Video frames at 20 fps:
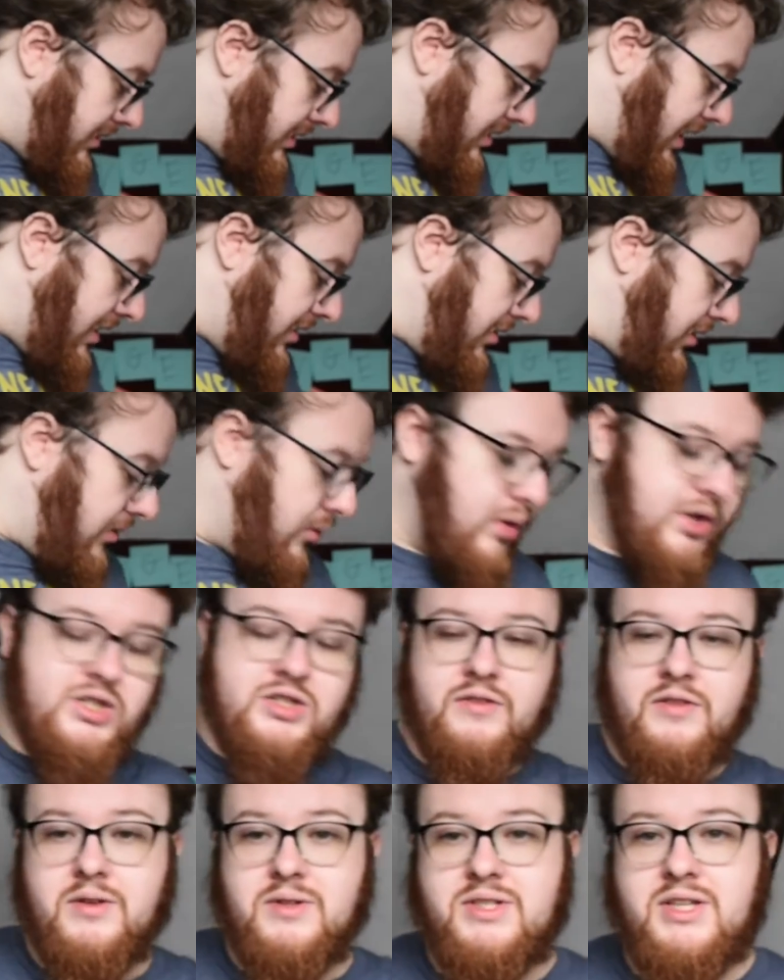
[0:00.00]
I don't know which
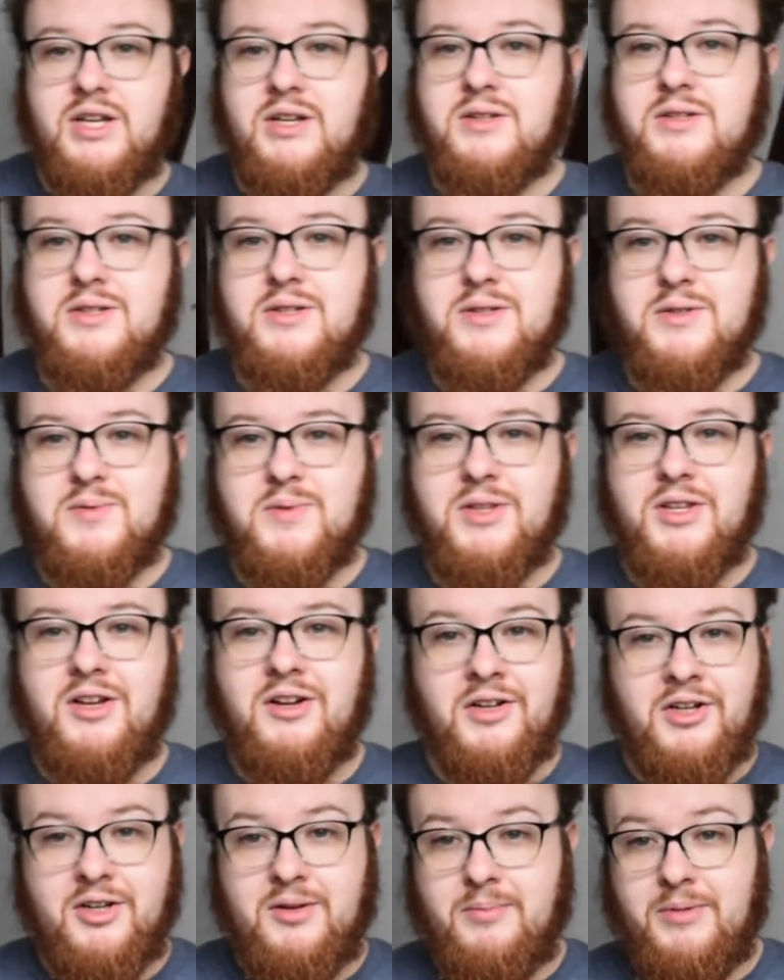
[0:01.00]
of those sections were
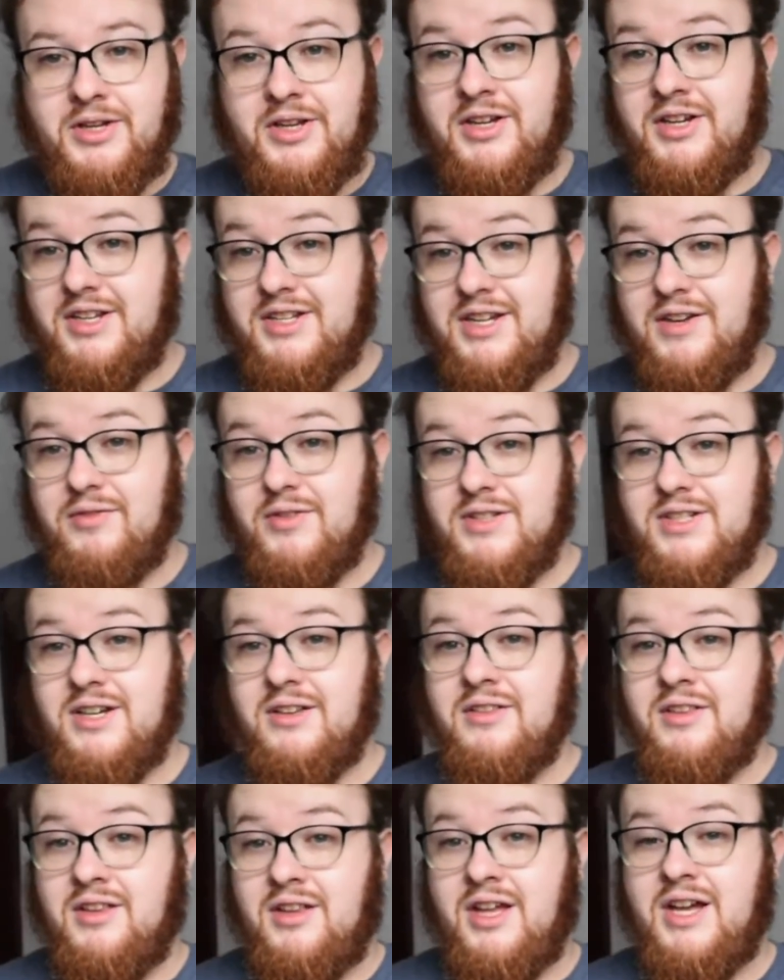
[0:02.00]
longer, but you can definitely tell
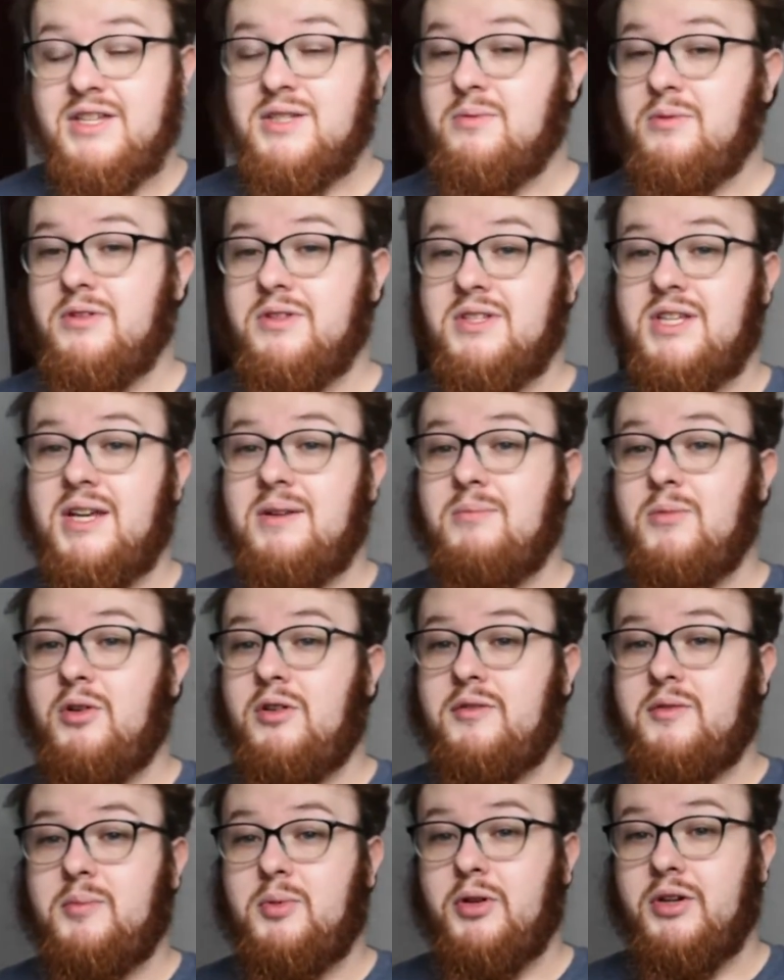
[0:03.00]
that the last ones had more
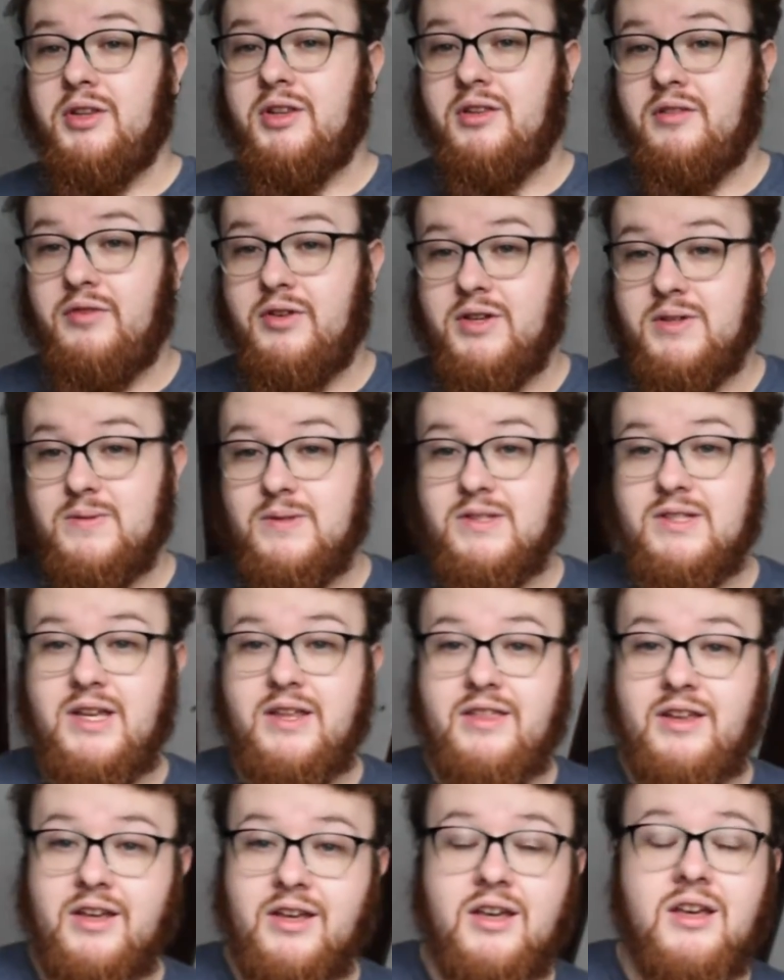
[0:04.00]
of a point than the first ones, I
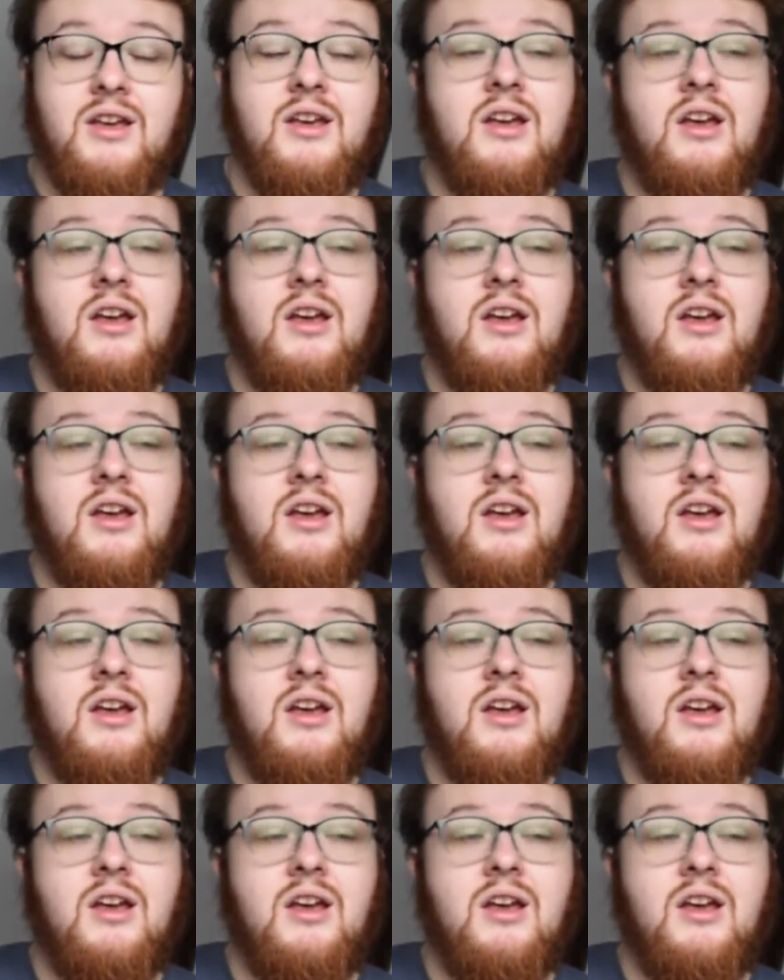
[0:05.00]
think.